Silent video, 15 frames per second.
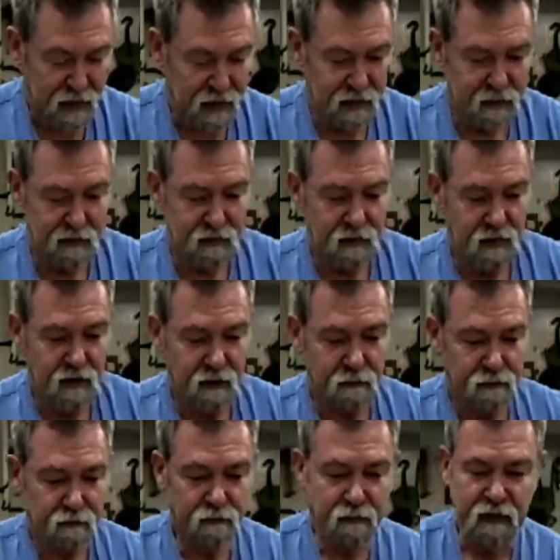And
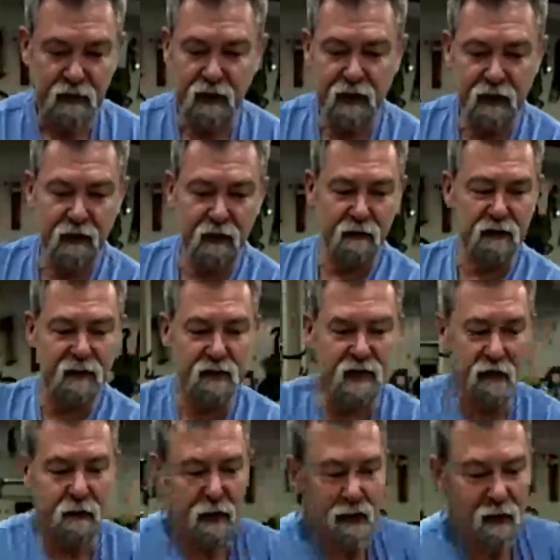I don't know if there's
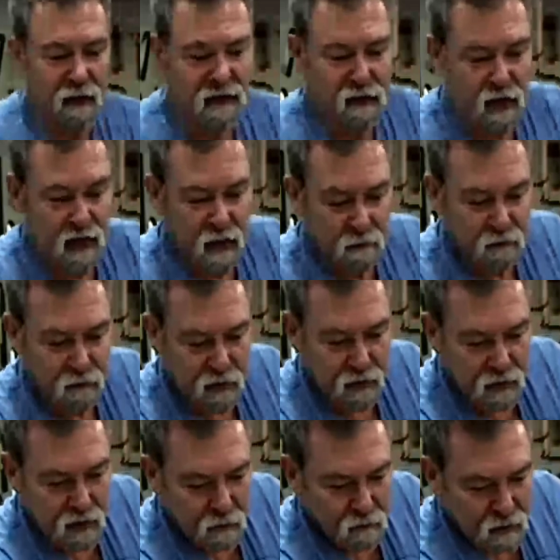anyone else there,
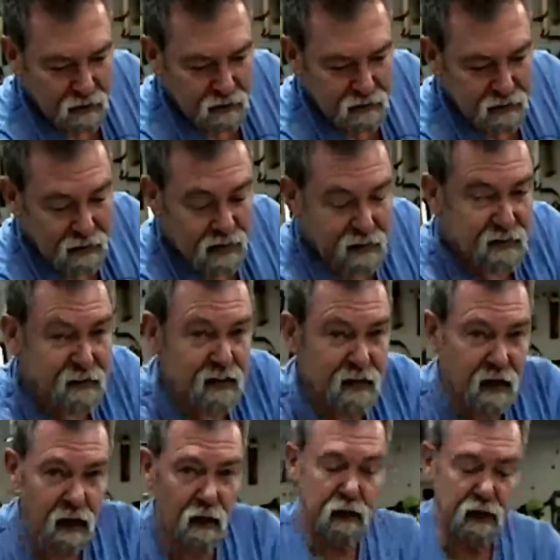but as I say, that's
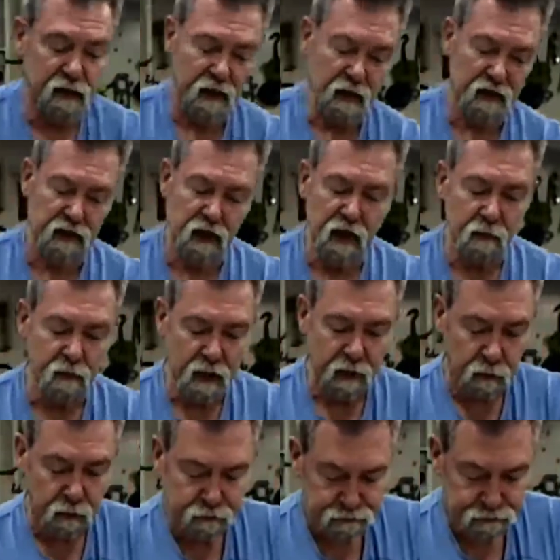the only thing. And it's only
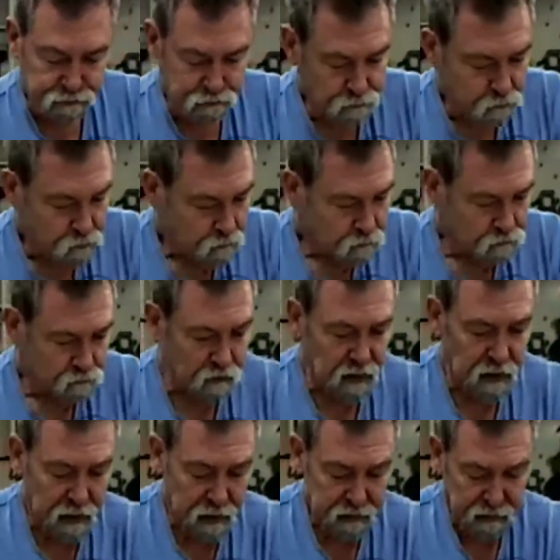minimal.
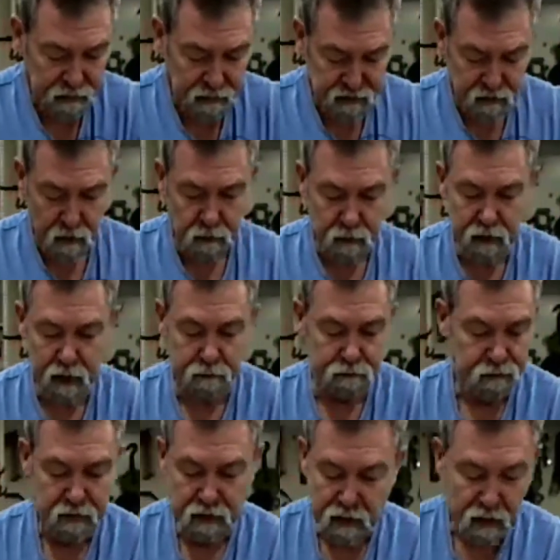Now let's open it
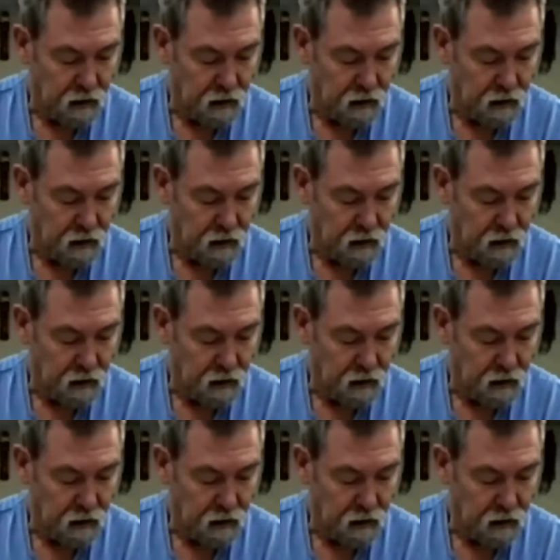up.